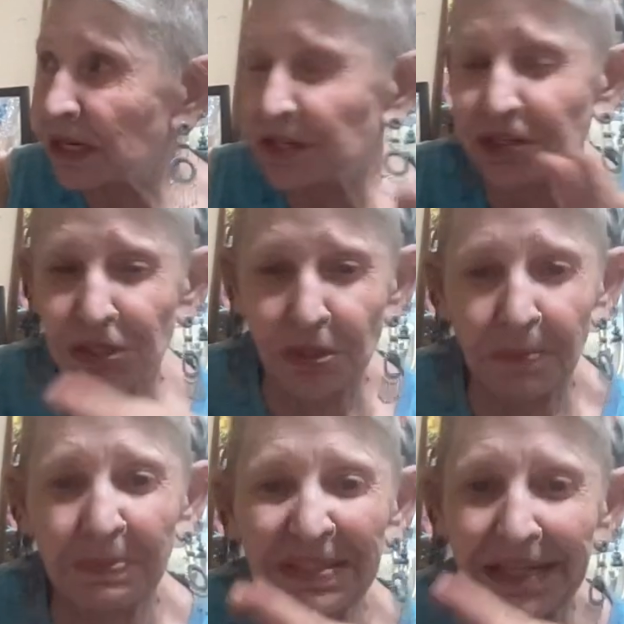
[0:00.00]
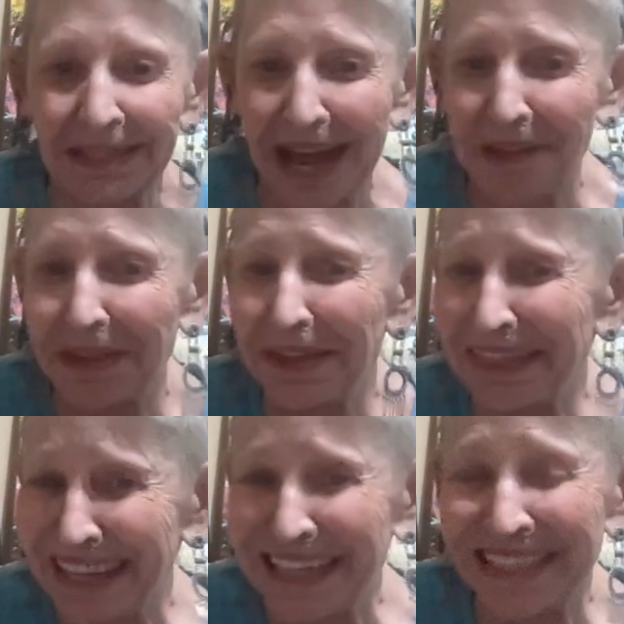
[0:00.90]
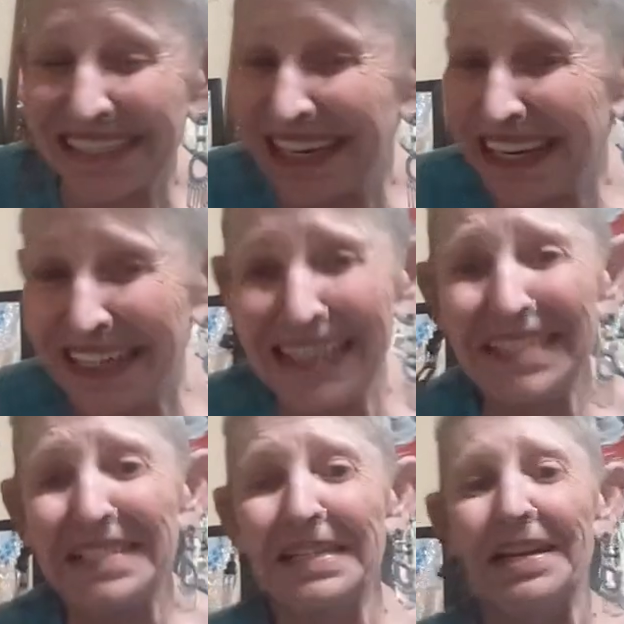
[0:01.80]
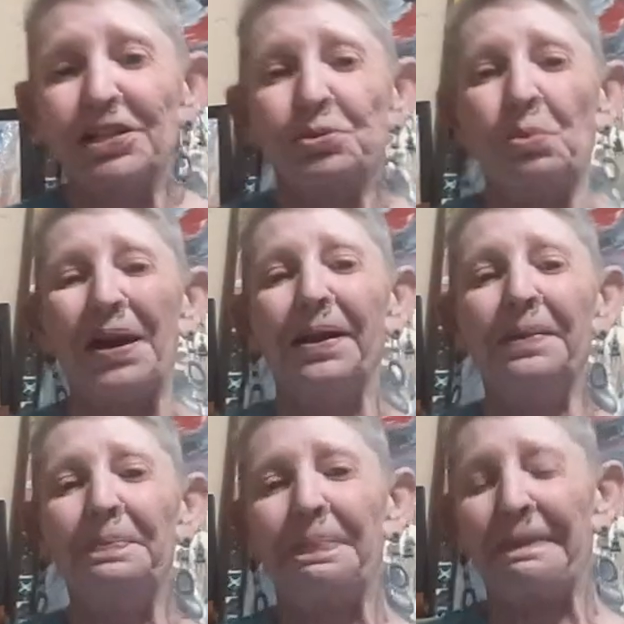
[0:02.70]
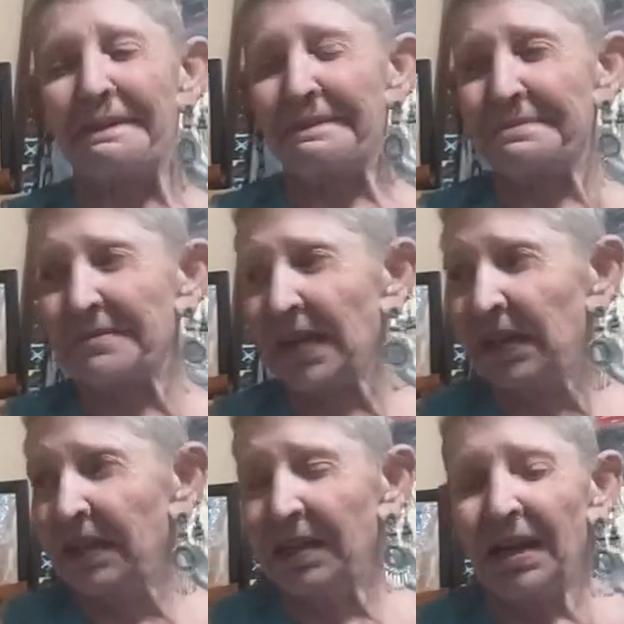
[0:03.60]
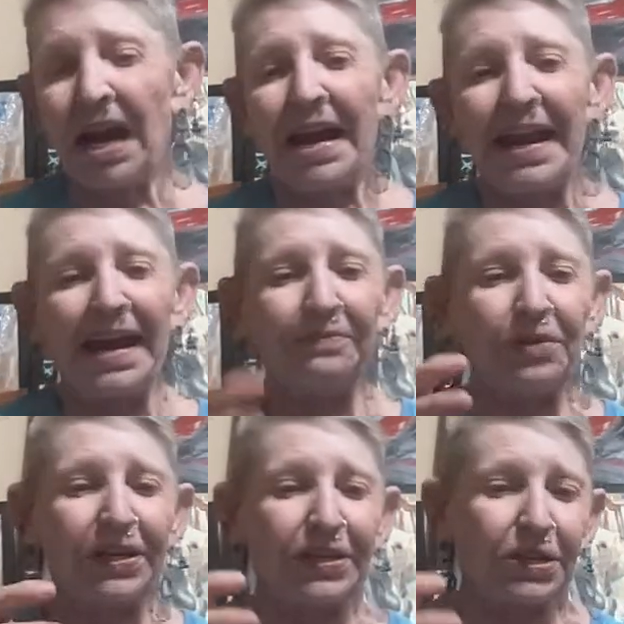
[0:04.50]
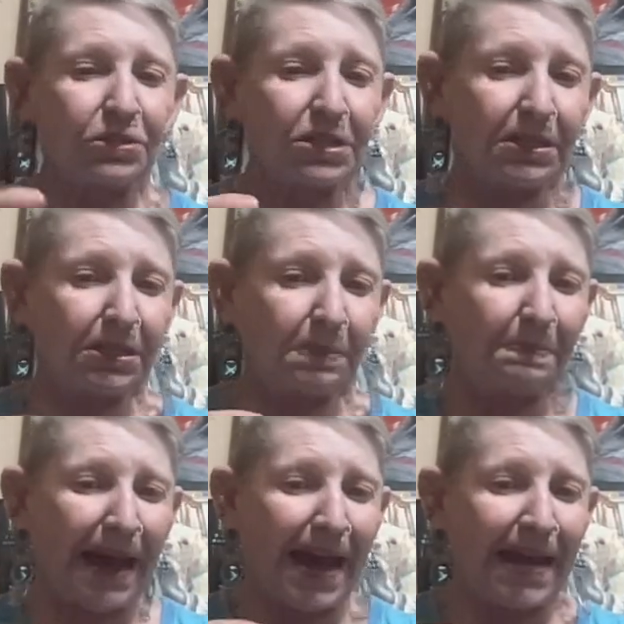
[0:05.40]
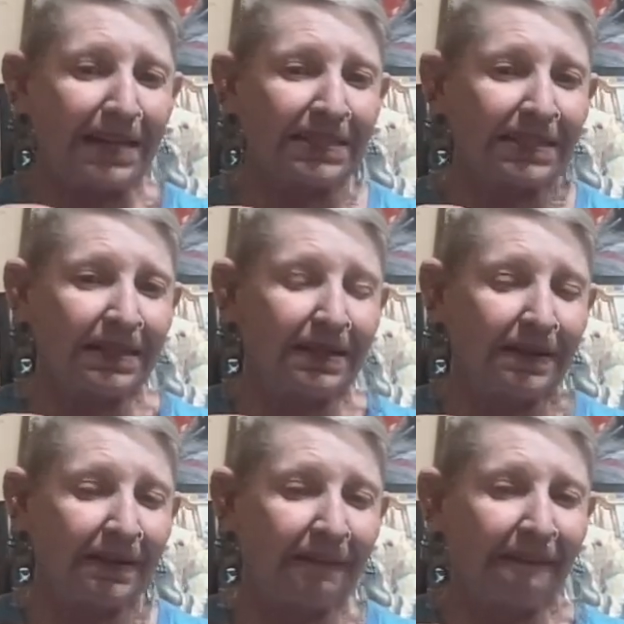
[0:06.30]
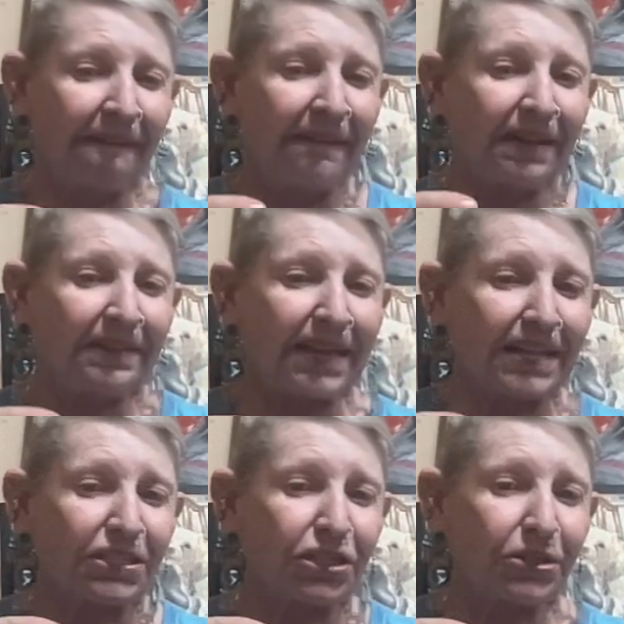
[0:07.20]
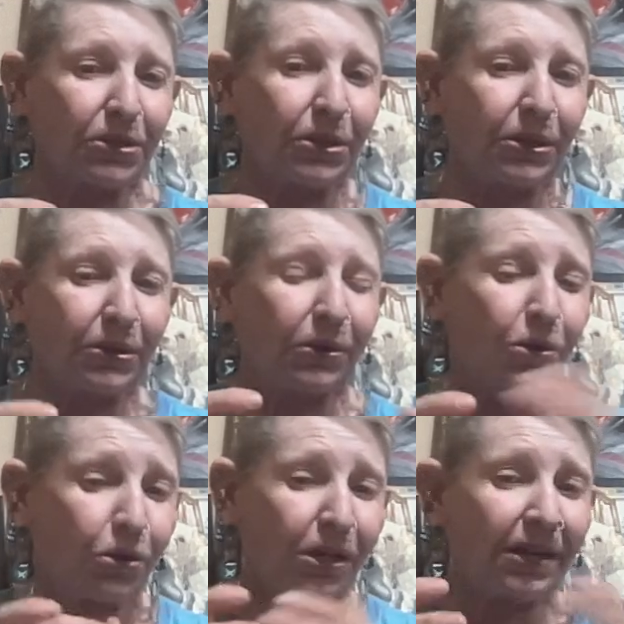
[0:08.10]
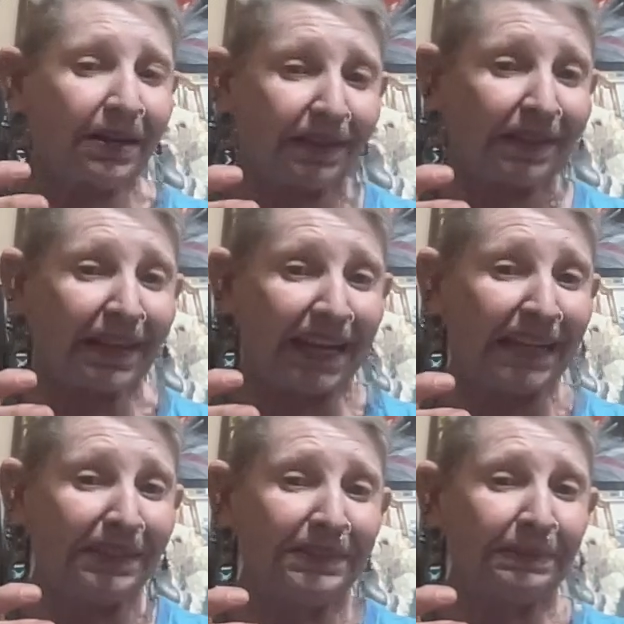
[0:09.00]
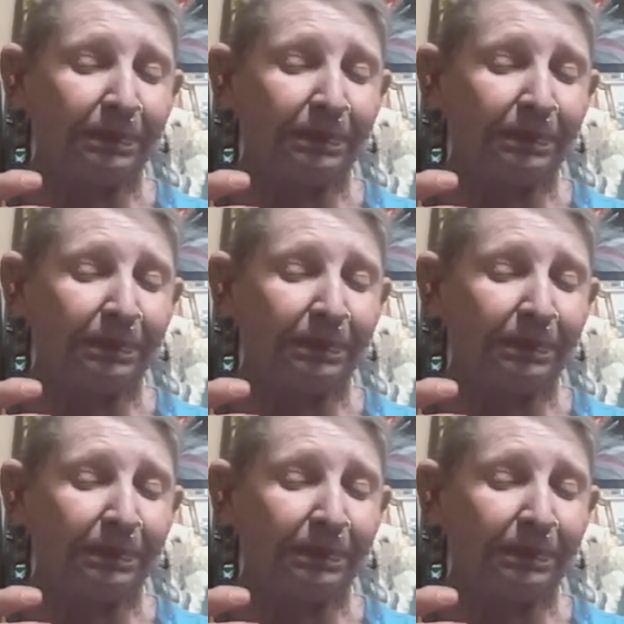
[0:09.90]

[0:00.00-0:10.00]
soups and other things in it as well. I have one of those little bags that you could cook in.